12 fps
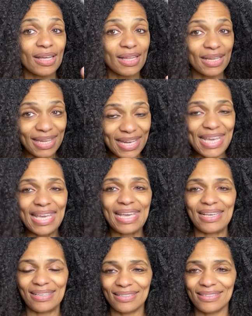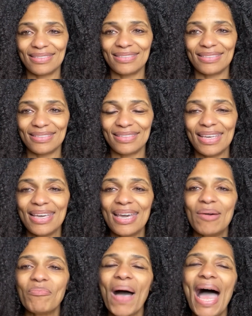Li.
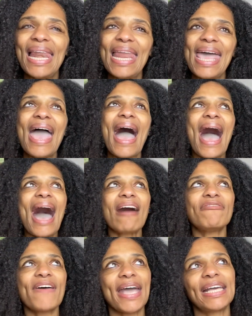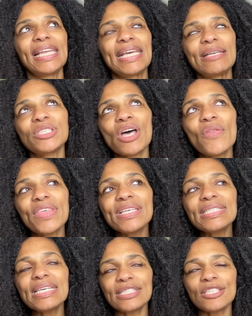Parler avec lui. So
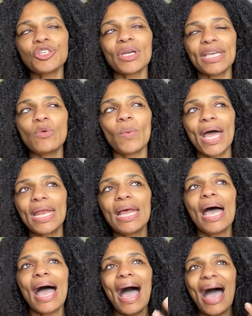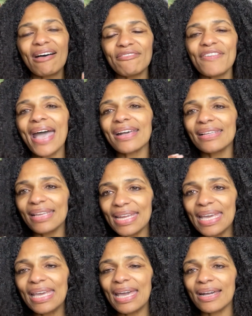this is the tricky one. Avec
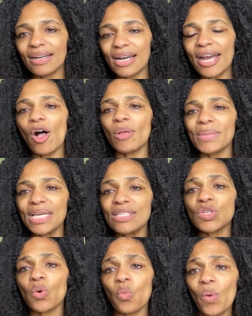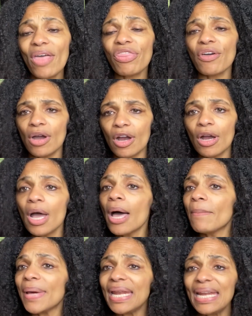lui in Creole means with her,
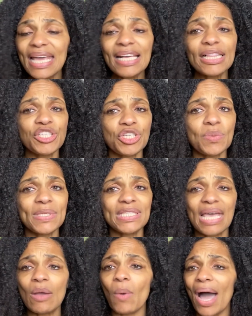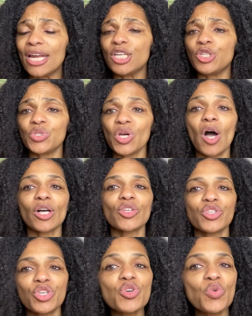but in English you would say, why did you talk
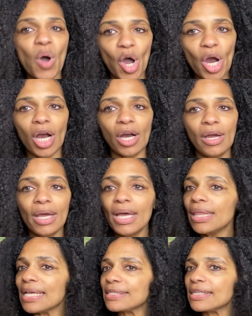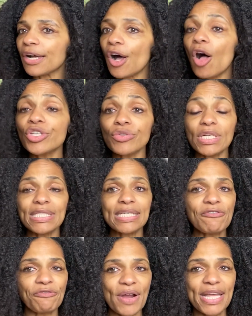to her? This is a cultural
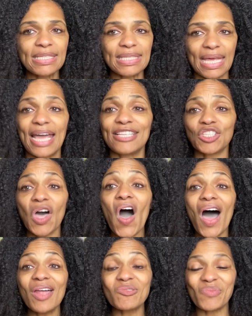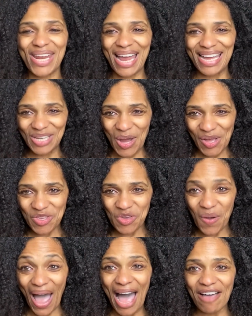difference that I taught when I taught
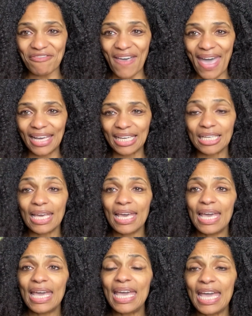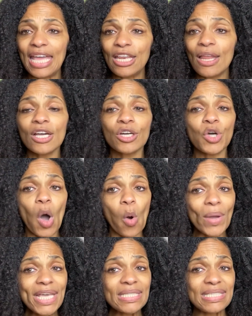you avec in
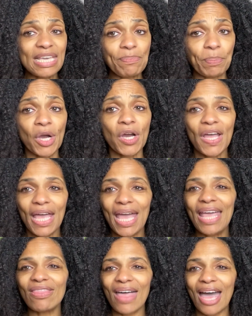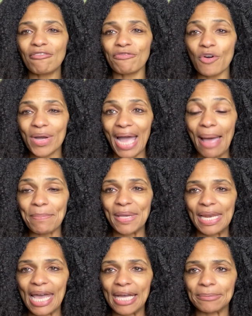going deeper in that
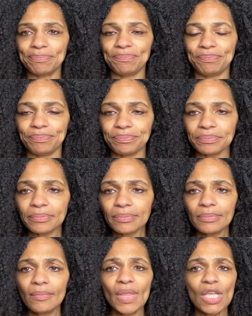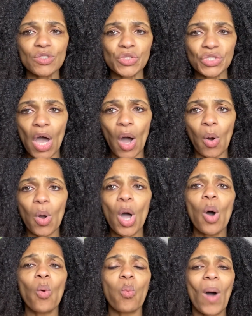vocabulary. So,
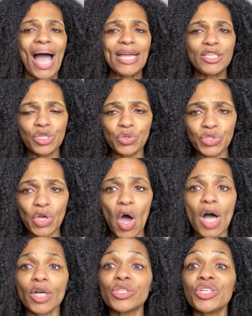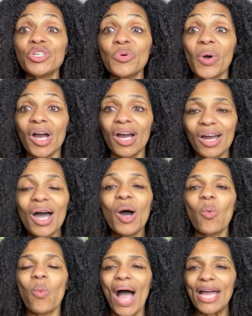why do you talk to her?
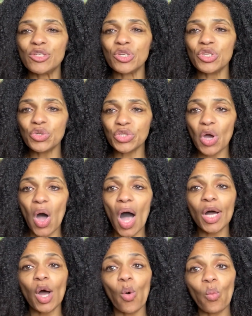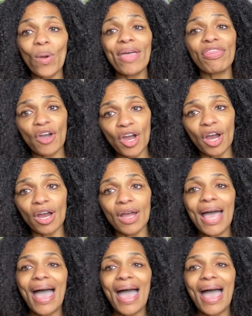Why do you talk with her?